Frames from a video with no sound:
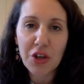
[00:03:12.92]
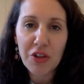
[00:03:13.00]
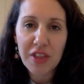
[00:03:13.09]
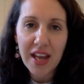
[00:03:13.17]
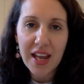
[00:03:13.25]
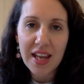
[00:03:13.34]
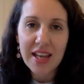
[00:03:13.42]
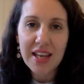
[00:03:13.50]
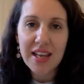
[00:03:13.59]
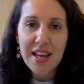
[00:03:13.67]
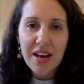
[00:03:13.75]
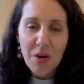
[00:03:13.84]

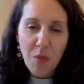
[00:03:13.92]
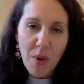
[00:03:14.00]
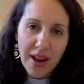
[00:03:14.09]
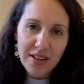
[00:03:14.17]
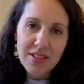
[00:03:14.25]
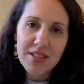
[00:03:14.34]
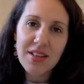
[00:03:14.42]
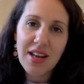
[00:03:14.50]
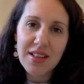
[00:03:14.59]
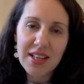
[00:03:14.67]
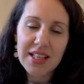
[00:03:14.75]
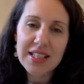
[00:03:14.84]
they went
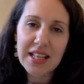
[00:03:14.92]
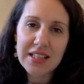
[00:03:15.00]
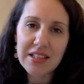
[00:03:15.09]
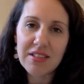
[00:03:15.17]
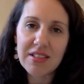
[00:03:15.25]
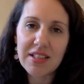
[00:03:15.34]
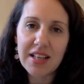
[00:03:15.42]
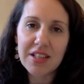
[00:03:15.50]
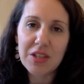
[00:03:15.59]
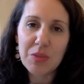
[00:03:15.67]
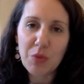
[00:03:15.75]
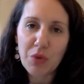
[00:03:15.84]
and they settled in a
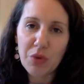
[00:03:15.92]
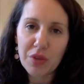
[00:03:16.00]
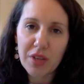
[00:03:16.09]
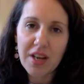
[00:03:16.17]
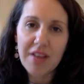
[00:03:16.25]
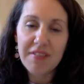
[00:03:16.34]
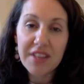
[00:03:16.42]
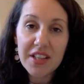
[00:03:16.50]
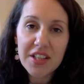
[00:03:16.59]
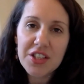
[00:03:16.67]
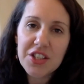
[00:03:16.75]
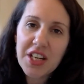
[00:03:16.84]
small
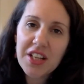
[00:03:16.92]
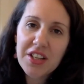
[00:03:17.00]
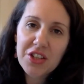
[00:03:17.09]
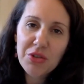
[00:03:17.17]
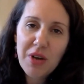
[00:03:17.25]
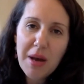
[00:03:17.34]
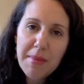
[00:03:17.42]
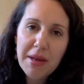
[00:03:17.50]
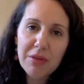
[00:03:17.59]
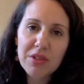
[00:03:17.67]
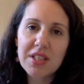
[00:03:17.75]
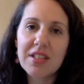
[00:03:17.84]
village in the Jura
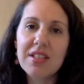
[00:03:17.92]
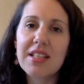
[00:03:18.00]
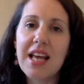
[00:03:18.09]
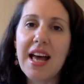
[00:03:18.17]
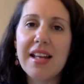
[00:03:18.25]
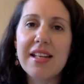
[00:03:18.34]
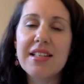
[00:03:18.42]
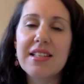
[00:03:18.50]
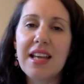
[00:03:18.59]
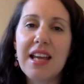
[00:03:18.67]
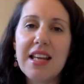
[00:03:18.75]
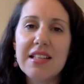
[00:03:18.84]
mountains, and
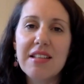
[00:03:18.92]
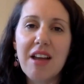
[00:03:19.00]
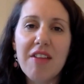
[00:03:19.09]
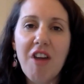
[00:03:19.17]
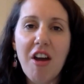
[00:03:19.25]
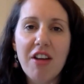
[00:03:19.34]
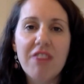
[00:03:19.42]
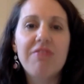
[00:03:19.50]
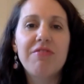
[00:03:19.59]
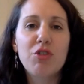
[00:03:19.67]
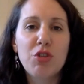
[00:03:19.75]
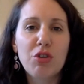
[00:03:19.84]
his life kind of
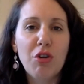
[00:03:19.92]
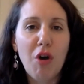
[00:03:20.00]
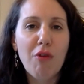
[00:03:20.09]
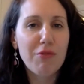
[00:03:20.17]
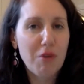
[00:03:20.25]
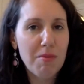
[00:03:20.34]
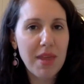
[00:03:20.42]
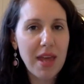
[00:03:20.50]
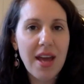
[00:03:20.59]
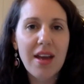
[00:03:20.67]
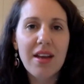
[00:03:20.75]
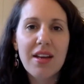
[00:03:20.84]
took off from
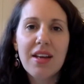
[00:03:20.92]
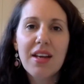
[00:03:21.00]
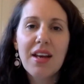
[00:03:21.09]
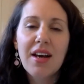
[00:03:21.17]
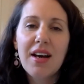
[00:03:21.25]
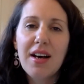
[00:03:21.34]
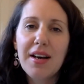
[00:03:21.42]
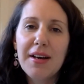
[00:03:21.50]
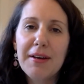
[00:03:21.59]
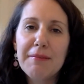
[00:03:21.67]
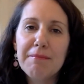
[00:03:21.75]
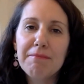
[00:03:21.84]
there.
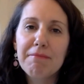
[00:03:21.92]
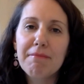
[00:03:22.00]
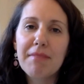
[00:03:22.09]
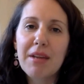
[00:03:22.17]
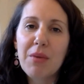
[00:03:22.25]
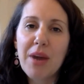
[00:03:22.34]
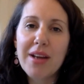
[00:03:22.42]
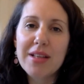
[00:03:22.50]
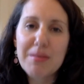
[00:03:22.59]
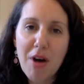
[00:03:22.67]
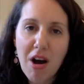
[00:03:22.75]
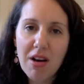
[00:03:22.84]
Whereas
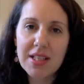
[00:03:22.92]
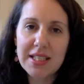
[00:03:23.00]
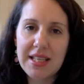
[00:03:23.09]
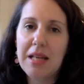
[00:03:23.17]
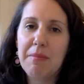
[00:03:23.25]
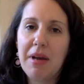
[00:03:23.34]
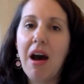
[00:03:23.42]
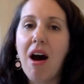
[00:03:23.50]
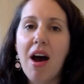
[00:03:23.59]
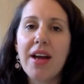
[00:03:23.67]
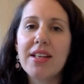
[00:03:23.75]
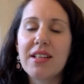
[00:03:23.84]
Marcus stayed
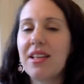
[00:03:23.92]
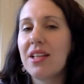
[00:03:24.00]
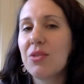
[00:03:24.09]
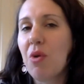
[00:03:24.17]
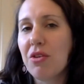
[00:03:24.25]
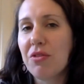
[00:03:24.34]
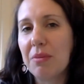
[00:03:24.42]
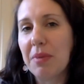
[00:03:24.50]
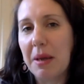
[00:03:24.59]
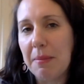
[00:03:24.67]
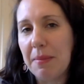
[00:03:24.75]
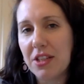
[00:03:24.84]
behind, and that's one of the
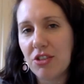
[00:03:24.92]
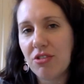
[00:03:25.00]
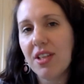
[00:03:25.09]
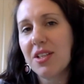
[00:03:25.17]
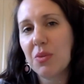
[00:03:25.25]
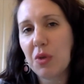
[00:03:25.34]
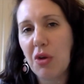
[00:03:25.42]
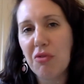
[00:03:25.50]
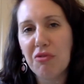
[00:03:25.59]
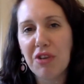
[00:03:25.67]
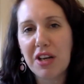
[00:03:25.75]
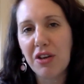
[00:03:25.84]
big mysteries, is we
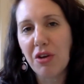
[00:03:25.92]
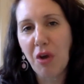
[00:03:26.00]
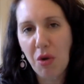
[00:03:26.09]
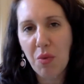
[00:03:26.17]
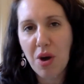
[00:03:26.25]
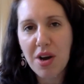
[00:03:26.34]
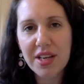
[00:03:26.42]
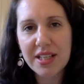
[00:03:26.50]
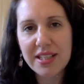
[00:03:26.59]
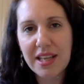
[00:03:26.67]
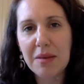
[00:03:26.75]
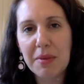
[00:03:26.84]
don't really know why he
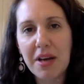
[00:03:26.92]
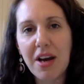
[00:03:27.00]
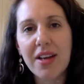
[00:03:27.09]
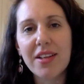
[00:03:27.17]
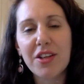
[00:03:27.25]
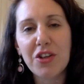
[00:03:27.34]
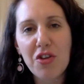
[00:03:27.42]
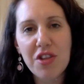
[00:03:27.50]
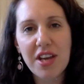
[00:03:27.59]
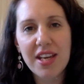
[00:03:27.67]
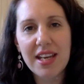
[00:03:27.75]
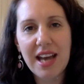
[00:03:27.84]
stayed behind. I know
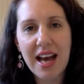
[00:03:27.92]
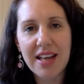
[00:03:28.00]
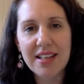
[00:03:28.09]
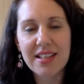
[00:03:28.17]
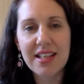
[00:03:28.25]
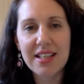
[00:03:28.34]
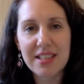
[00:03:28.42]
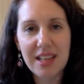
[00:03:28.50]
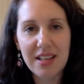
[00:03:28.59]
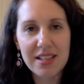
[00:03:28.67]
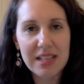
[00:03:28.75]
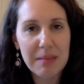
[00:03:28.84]
that he had his
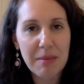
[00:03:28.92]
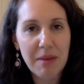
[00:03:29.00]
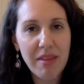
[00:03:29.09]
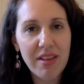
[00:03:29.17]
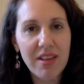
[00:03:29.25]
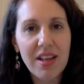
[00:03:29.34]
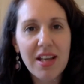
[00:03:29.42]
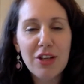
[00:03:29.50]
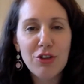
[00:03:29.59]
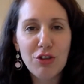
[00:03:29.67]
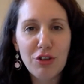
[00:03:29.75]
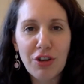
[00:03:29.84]
elderly mother
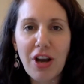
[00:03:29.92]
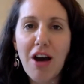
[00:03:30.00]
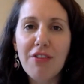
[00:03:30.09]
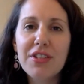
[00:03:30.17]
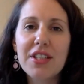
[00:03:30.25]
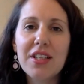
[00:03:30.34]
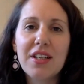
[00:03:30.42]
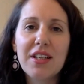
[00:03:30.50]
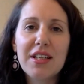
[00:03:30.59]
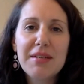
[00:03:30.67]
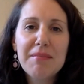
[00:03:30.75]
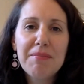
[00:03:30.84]
to look after,
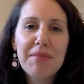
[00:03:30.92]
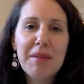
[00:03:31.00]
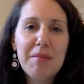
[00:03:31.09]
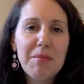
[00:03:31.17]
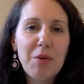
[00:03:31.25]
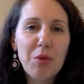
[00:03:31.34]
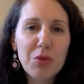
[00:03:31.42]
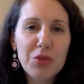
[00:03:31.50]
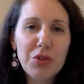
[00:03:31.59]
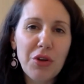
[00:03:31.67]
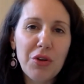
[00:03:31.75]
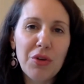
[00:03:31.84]
but
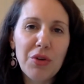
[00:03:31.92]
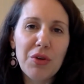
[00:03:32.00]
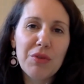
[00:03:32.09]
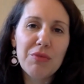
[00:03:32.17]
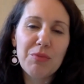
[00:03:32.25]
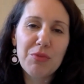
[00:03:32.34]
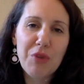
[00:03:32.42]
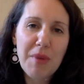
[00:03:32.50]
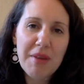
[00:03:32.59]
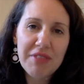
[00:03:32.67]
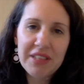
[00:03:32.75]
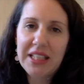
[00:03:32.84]
also from
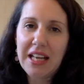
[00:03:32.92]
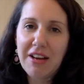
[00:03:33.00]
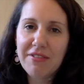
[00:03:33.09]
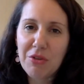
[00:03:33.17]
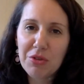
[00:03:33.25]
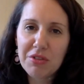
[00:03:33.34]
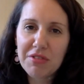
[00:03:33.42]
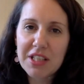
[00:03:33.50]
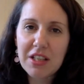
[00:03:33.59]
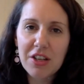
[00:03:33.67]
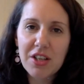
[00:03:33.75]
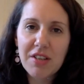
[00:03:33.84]
all the
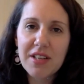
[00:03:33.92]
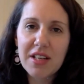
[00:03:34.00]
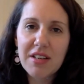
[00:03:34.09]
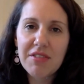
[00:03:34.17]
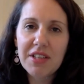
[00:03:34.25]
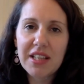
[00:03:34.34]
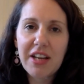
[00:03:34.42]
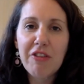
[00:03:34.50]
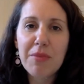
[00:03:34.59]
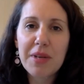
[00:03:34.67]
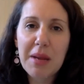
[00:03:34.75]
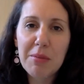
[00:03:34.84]
research I've done, everything I've
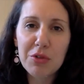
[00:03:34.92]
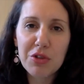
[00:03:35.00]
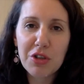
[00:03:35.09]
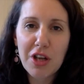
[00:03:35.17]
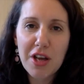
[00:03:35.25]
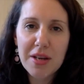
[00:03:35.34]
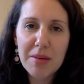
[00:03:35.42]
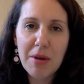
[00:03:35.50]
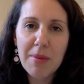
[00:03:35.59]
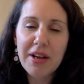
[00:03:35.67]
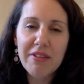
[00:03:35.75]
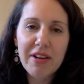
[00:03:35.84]
been able to learn
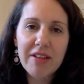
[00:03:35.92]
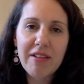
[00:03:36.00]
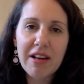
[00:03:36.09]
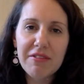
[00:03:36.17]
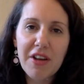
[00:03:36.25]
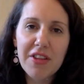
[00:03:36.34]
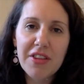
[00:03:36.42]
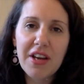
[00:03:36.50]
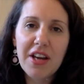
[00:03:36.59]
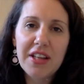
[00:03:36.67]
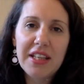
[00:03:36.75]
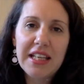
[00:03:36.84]
about my great-grandfather,
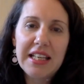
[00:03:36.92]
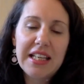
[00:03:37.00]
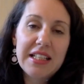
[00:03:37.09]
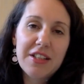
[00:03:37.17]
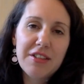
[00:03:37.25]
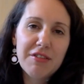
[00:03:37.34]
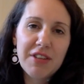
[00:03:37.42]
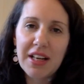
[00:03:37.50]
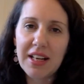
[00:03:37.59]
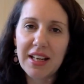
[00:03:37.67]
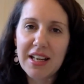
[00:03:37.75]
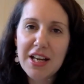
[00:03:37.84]
I think he didn't
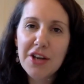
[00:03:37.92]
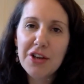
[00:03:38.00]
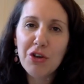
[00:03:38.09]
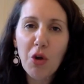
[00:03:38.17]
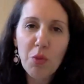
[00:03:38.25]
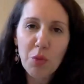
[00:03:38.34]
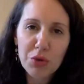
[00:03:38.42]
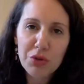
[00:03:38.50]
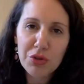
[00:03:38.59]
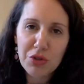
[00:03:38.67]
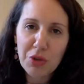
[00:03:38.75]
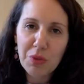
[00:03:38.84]
really know what
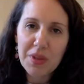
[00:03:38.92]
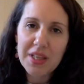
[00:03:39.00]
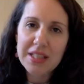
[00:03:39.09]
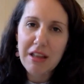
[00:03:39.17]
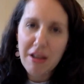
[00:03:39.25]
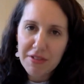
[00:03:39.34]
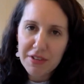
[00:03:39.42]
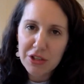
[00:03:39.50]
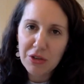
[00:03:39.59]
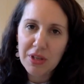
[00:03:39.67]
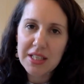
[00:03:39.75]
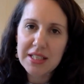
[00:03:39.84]
to do with his life, and
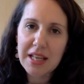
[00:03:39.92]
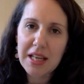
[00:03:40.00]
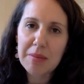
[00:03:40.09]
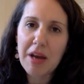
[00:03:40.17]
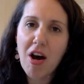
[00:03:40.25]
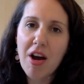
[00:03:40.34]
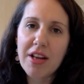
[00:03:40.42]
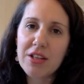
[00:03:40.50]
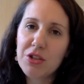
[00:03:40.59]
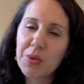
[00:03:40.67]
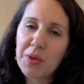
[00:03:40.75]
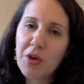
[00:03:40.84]
so he stayed behind
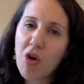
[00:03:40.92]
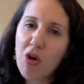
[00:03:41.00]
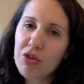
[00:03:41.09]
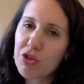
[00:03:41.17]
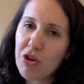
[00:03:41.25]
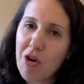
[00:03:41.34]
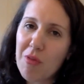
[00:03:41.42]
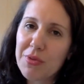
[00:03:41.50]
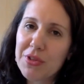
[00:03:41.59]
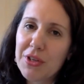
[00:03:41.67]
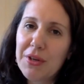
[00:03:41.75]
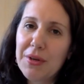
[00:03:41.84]
doing odd jobs,